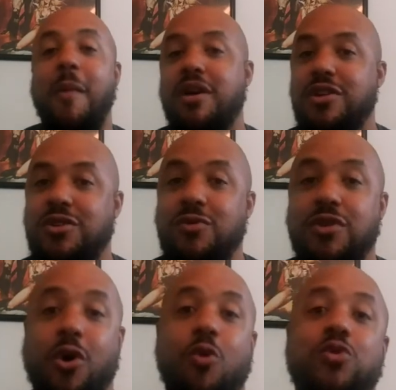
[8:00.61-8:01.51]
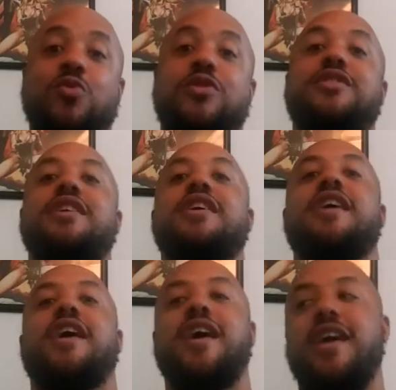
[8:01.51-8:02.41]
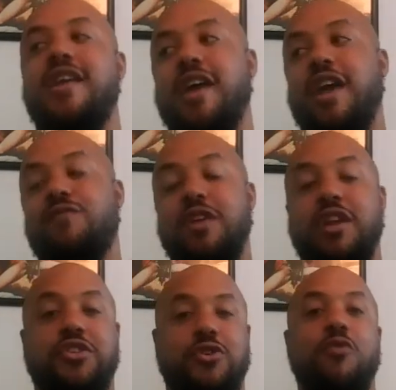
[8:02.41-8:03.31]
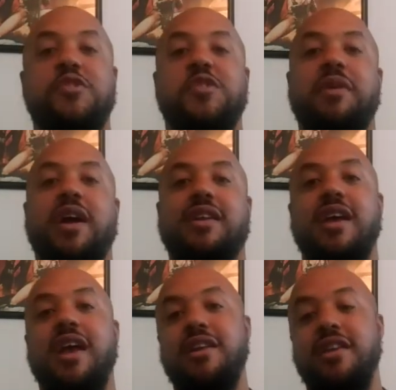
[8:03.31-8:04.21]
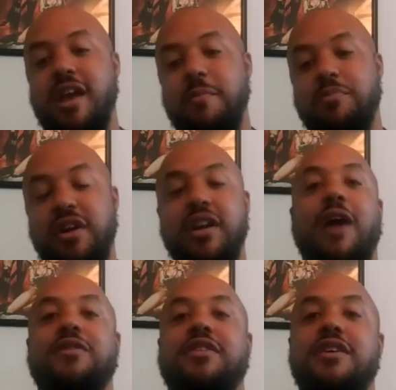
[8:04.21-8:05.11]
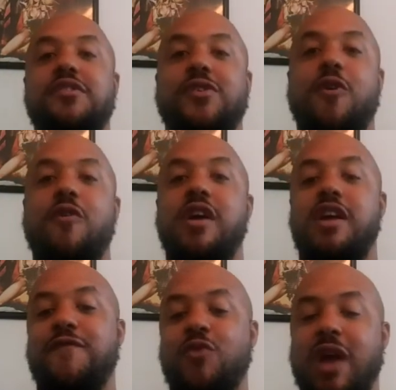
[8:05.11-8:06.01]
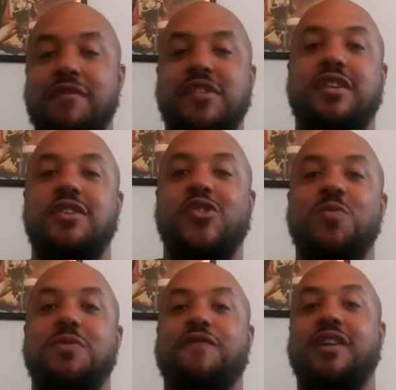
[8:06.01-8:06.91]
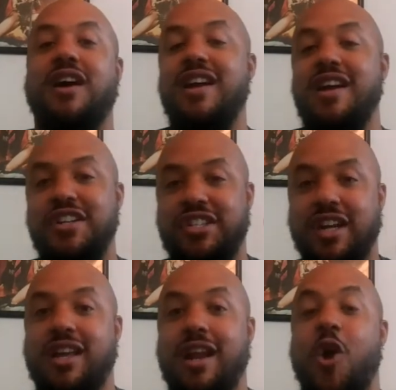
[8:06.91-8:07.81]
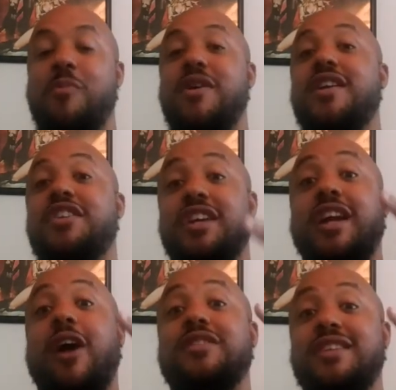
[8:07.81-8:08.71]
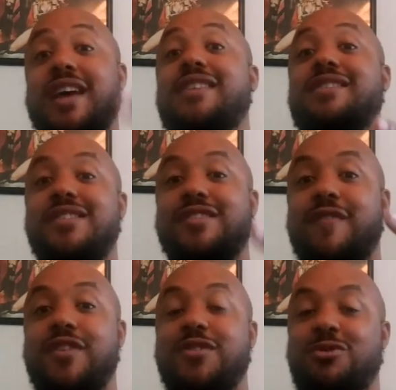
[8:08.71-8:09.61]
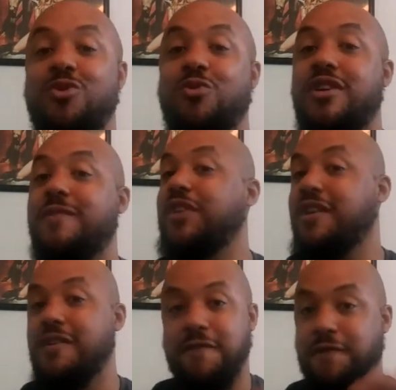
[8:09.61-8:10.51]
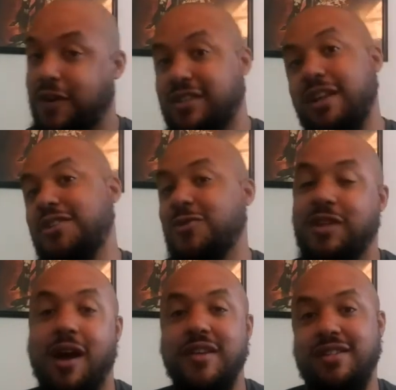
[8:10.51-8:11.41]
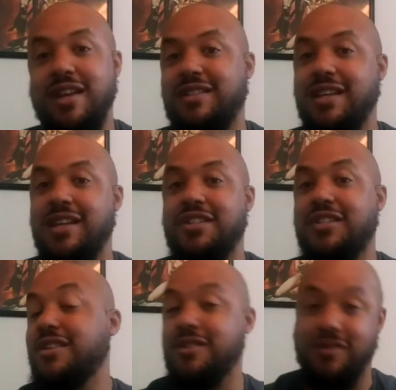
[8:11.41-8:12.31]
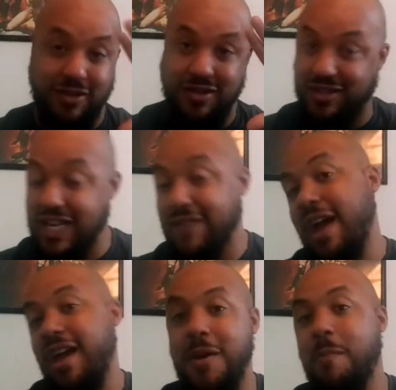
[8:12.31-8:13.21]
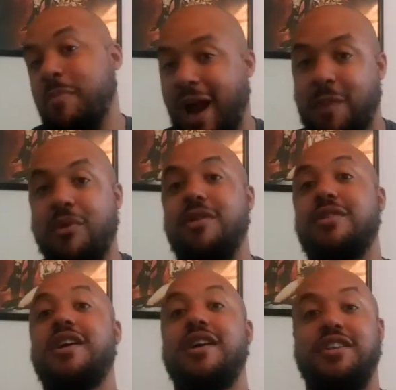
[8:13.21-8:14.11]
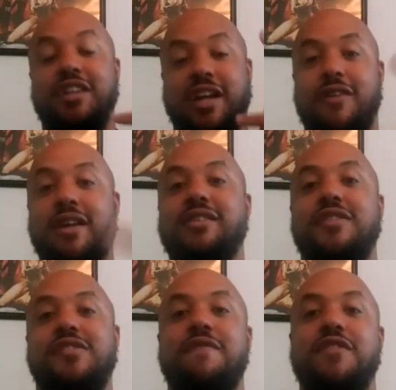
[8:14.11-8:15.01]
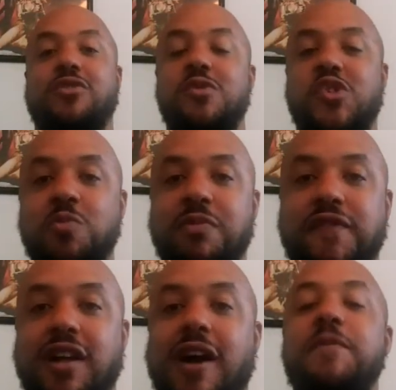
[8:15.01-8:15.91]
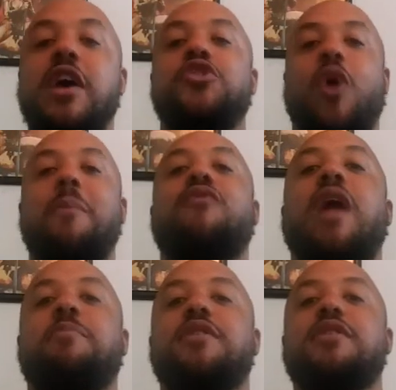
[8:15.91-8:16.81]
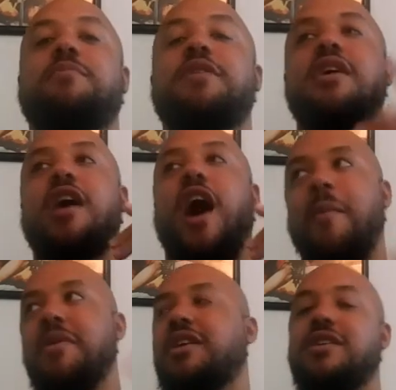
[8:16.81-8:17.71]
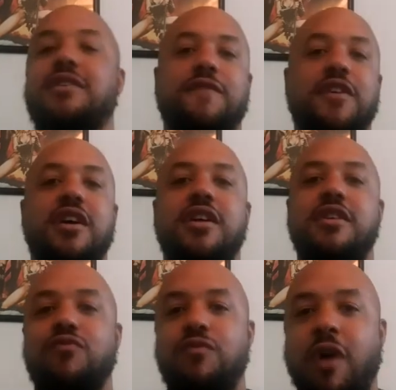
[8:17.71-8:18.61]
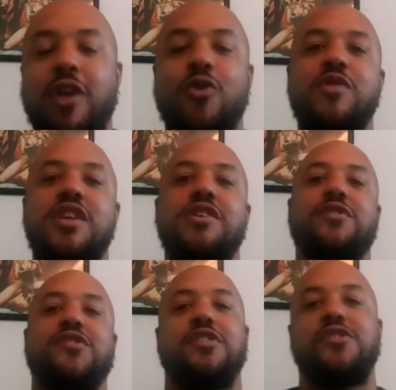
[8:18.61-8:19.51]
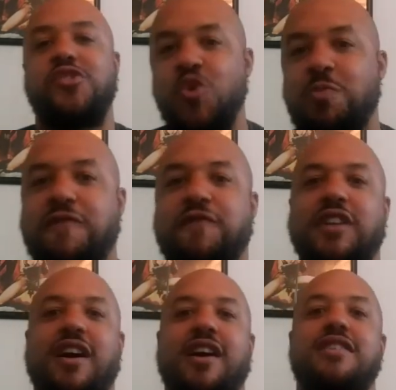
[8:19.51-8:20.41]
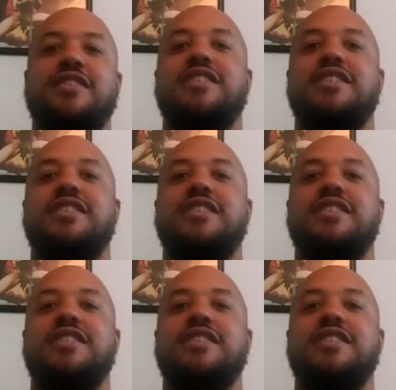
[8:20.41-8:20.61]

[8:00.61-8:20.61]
I'm gonna do the old one, and show respect, and put it out there. So if you haven't seen Superfly, check it out, man. Check out the 1972 one. Fuck that 2018 shit, just leave that in the back burner. Check out 1972 Superfly. So I'm gonna wrap it up. I'm gonna give Ron O'Neill's Superfly